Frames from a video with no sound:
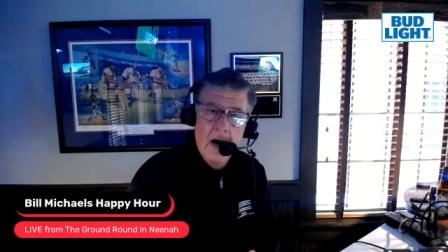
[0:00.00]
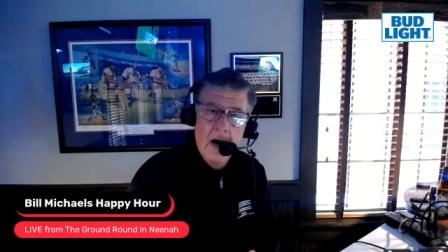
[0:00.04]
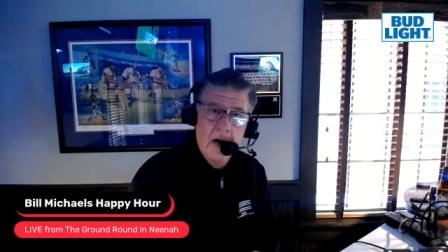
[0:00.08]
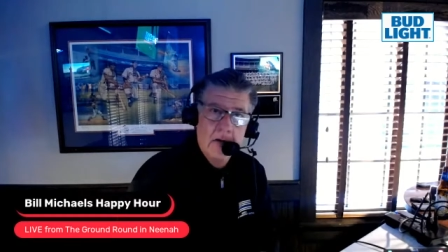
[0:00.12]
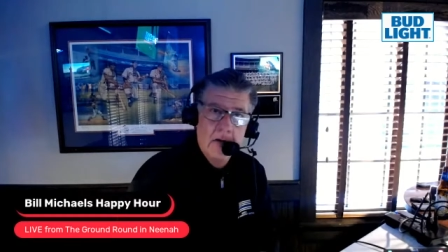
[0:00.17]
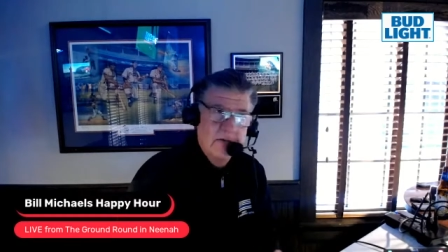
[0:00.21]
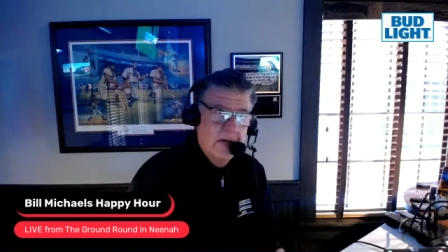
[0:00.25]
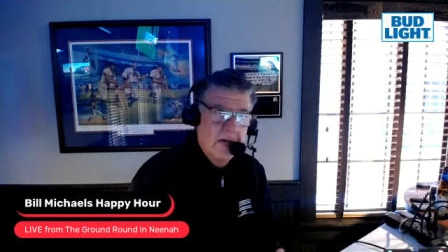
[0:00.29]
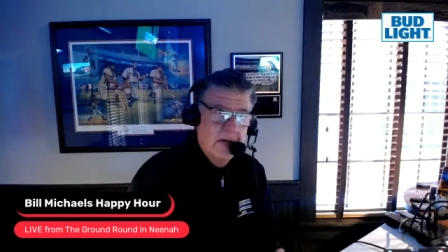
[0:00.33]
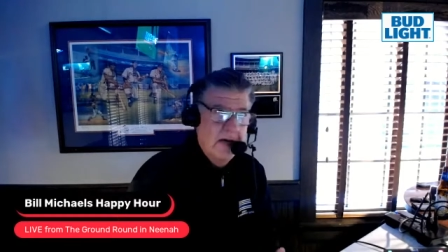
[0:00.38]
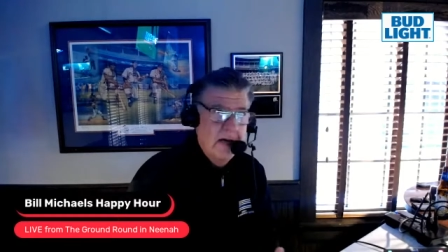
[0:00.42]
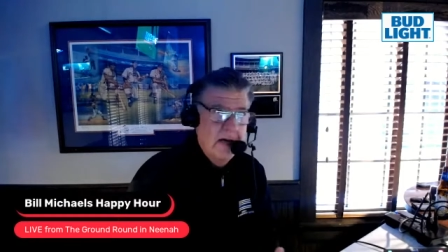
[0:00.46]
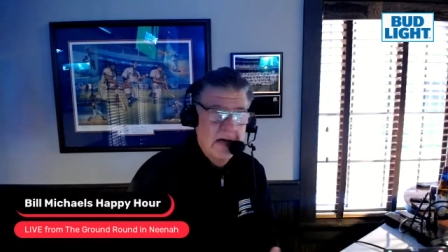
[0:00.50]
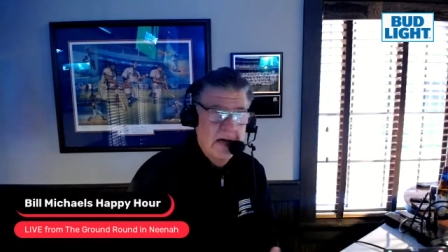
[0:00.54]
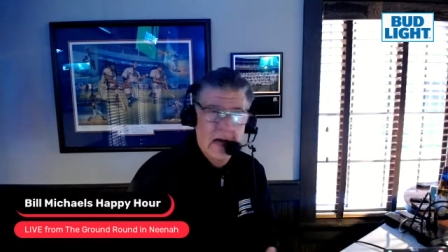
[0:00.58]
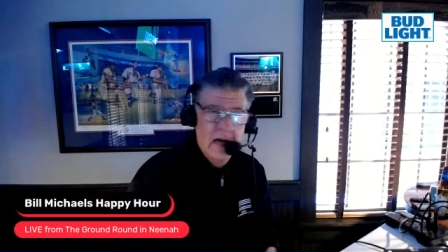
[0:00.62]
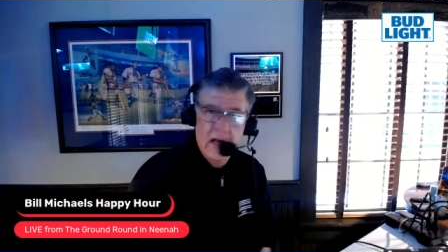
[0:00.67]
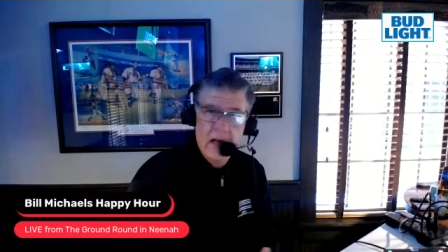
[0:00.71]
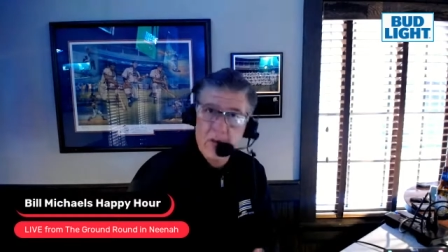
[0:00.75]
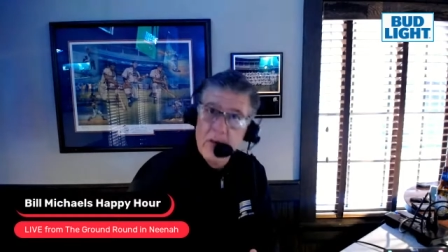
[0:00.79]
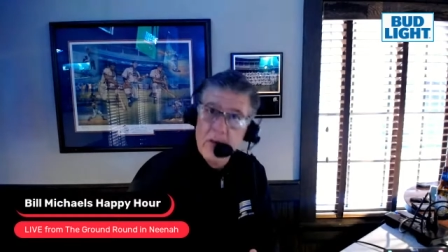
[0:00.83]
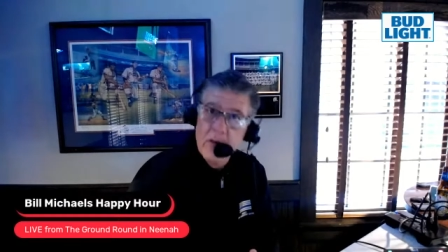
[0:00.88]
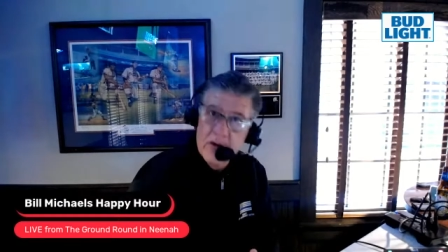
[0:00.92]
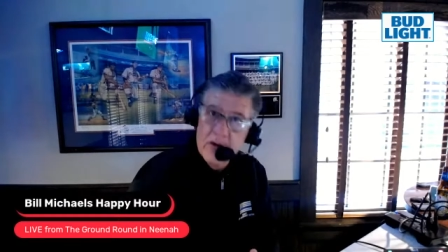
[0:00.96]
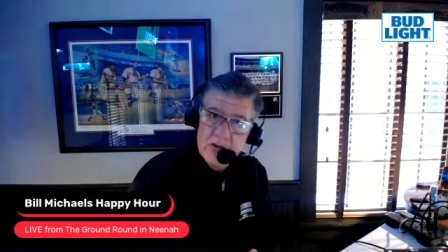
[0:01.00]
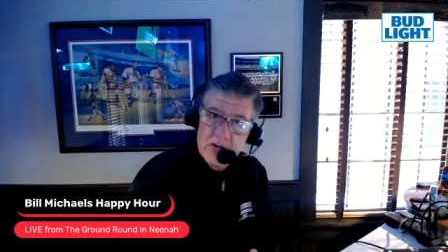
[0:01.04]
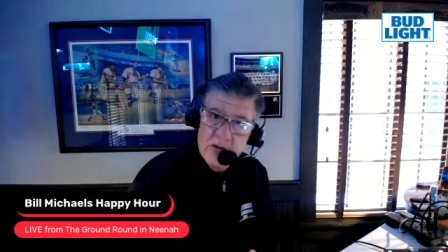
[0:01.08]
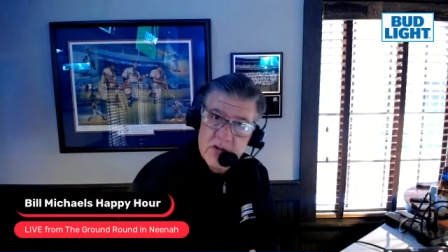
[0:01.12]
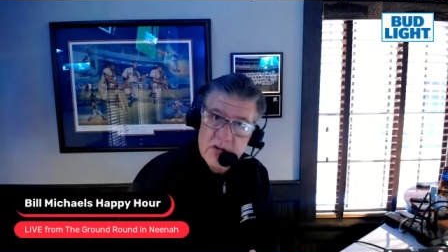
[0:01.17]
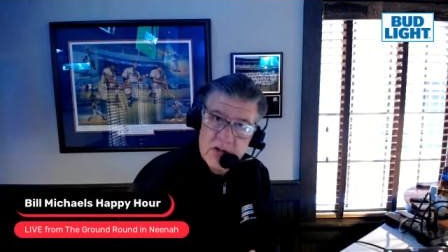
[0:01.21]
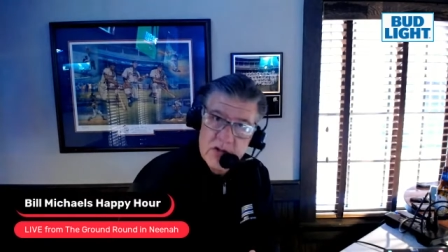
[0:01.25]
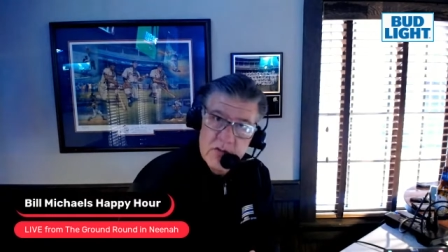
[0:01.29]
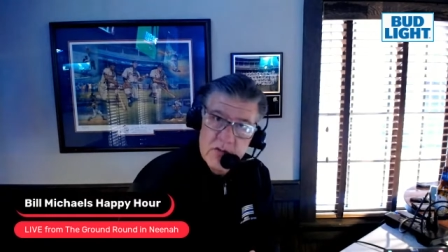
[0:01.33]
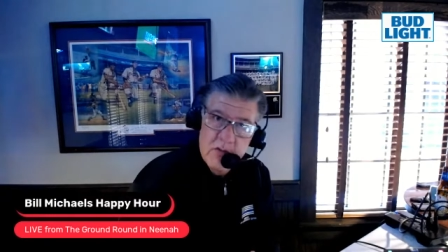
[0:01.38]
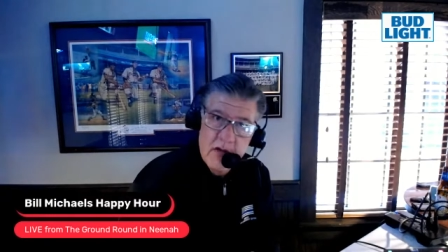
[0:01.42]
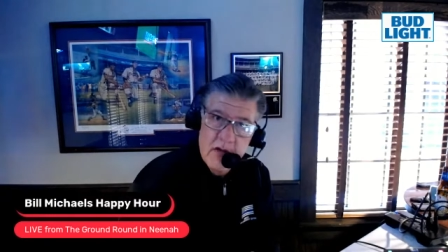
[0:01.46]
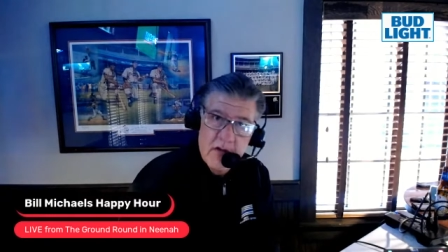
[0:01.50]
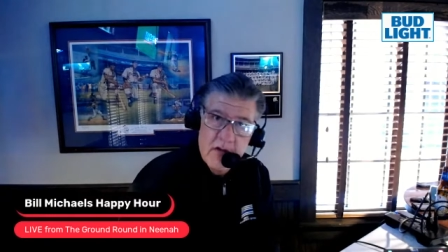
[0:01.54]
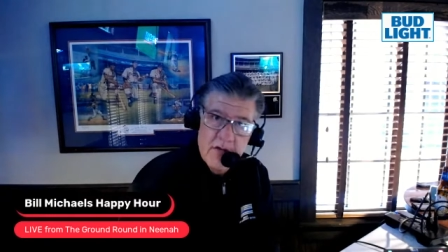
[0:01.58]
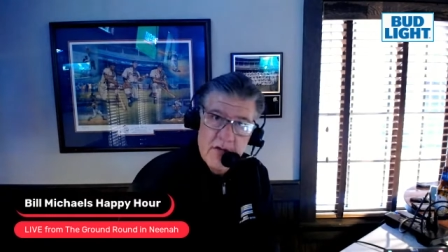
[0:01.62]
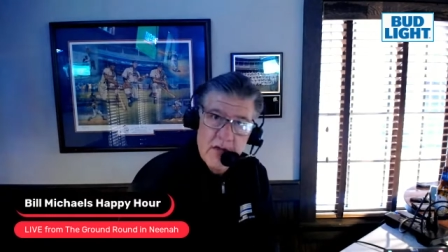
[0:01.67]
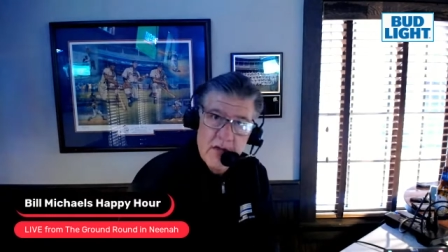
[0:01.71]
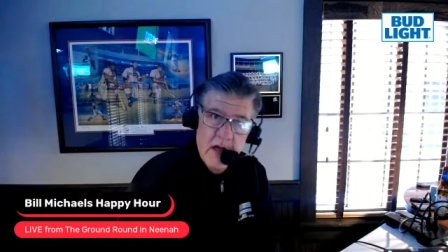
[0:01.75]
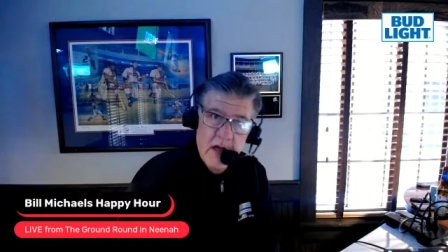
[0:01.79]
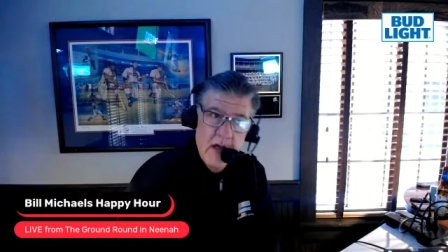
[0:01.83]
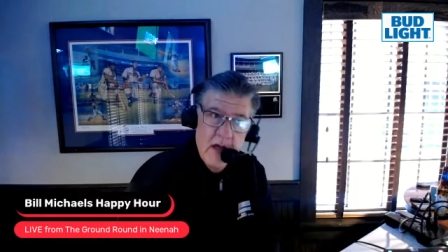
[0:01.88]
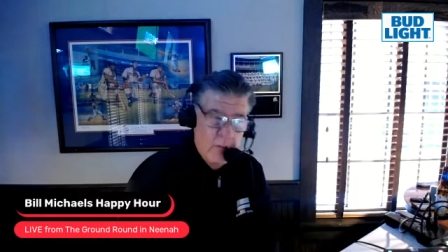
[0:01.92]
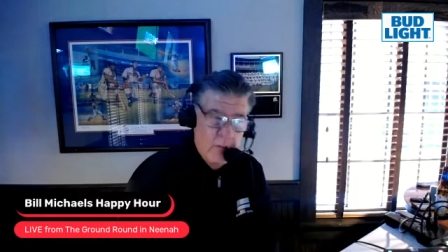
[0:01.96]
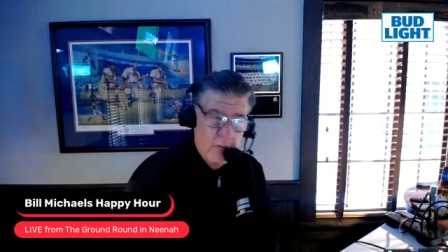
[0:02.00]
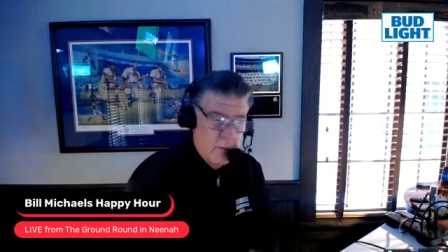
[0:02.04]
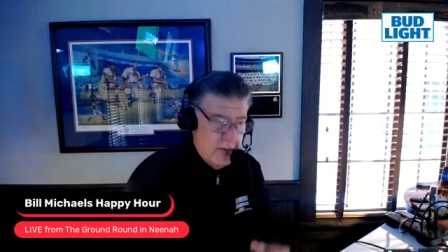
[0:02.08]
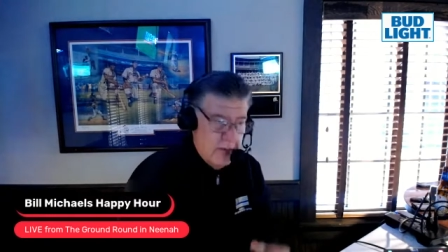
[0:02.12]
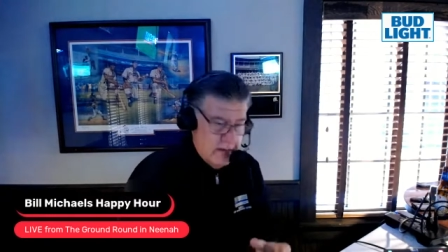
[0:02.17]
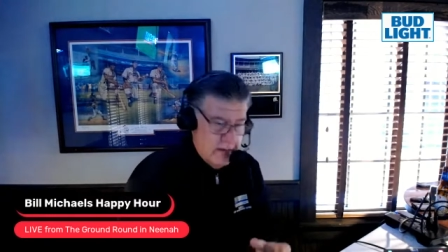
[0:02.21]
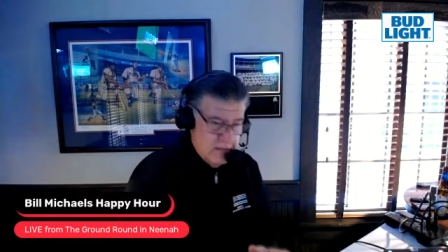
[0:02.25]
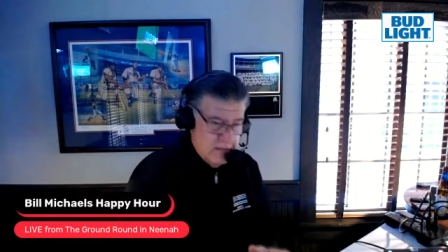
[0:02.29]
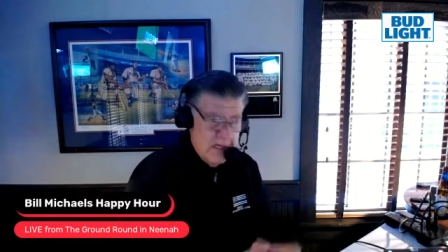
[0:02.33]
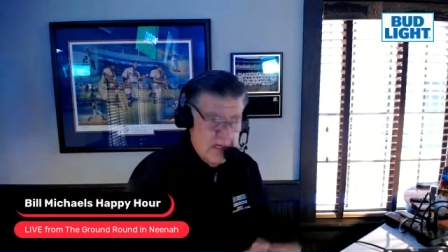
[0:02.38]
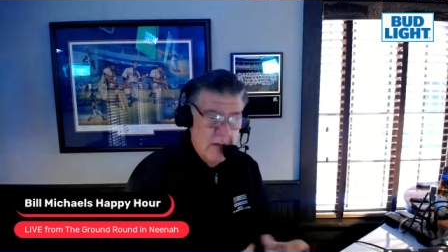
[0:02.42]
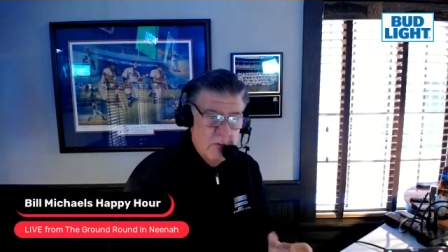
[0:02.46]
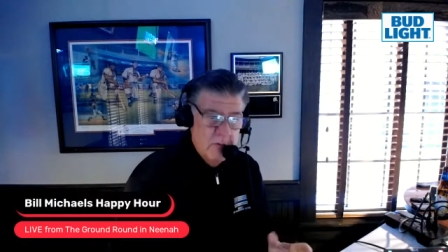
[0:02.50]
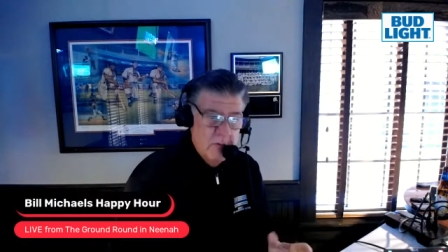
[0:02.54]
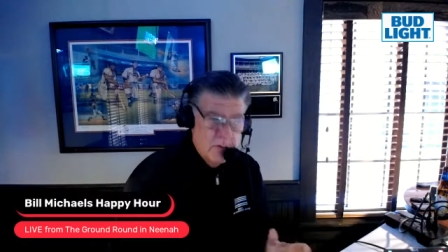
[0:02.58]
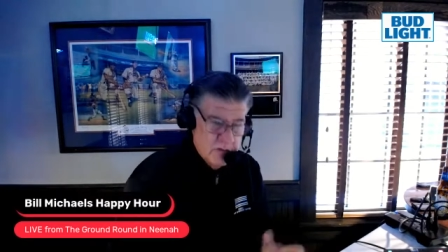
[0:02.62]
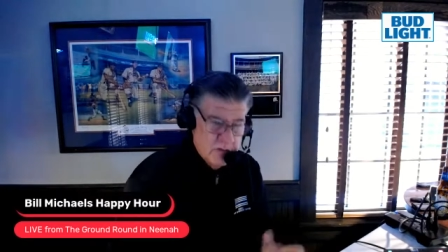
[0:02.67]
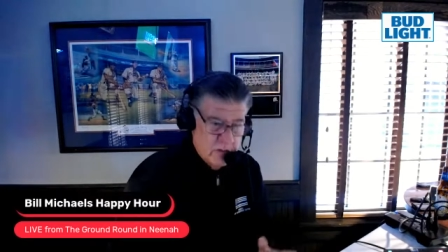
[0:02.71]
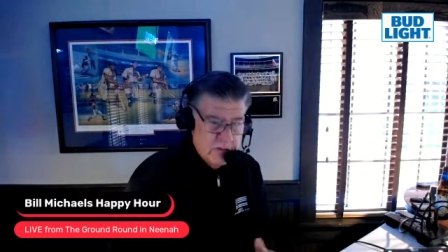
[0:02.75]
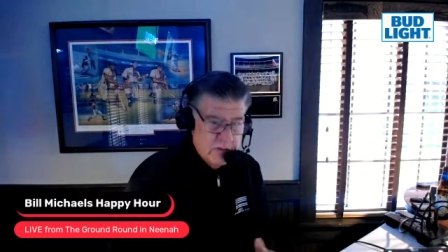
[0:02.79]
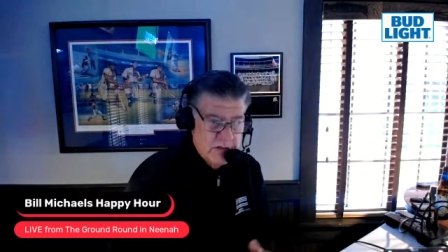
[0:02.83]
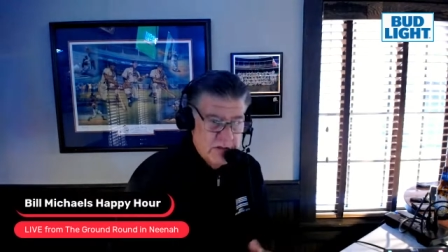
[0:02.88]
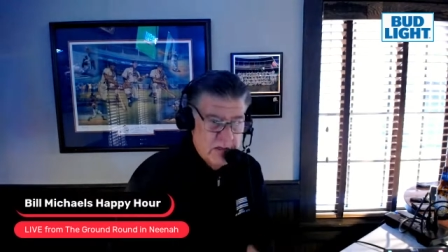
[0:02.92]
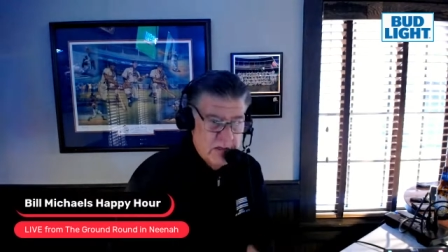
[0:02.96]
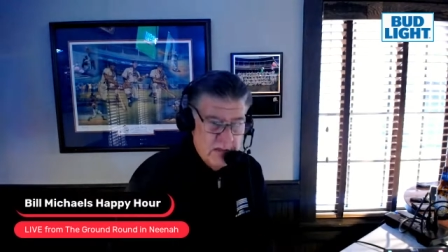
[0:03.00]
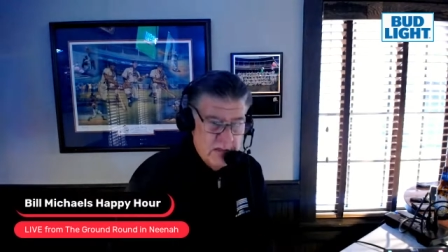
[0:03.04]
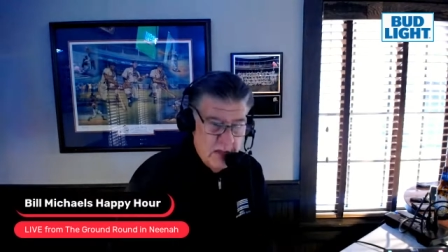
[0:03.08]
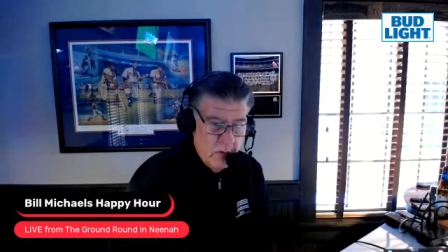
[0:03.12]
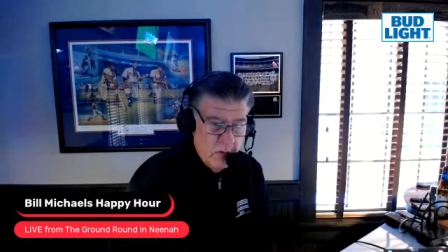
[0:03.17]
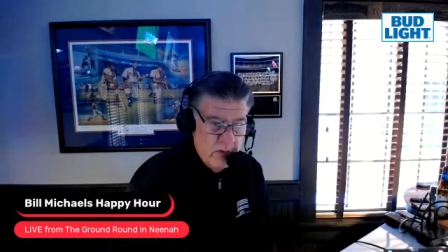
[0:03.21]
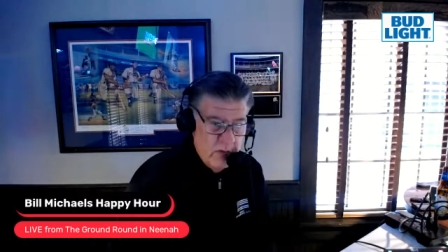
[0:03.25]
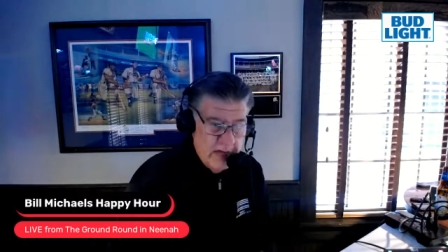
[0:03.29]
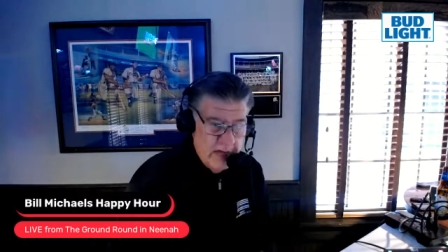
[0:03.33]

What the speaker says: say, a guy like Preston Smith. But by the time it was all said and done,